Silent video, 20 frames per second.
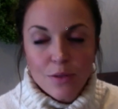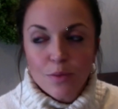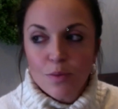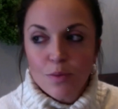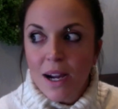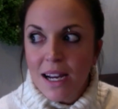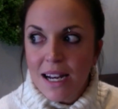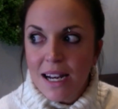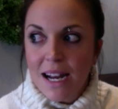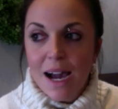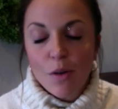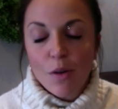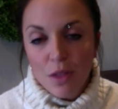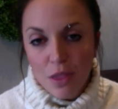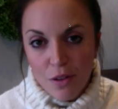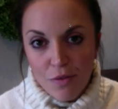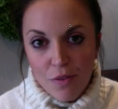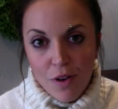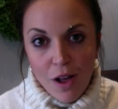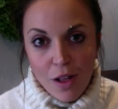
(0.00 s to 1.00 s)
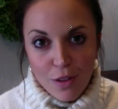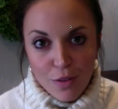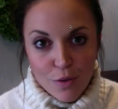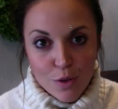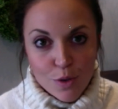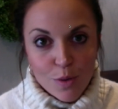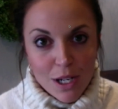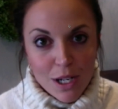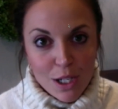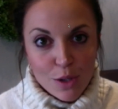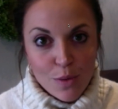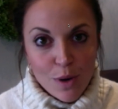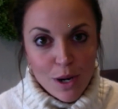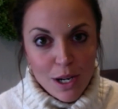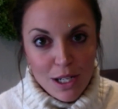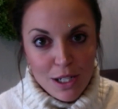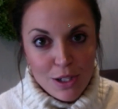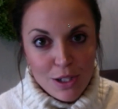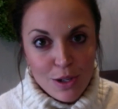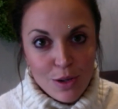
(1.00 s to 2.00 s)
right now in the fall of
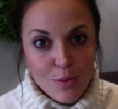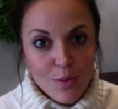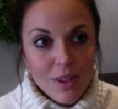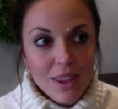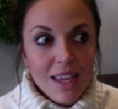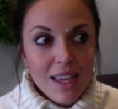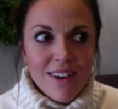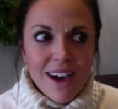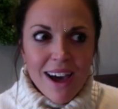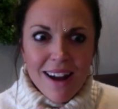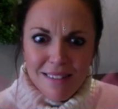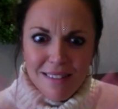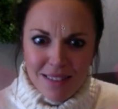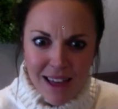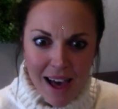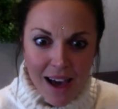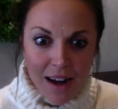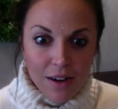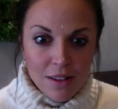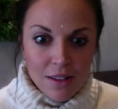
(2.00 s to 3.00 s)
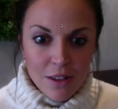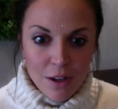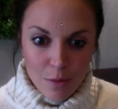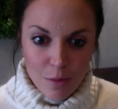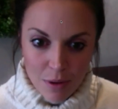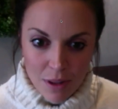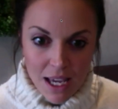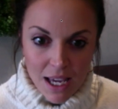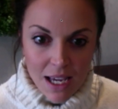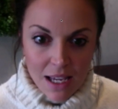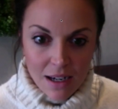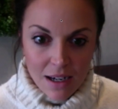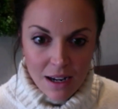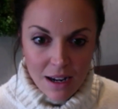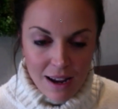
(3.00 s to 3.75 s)
2022 when they've got a lot on their plate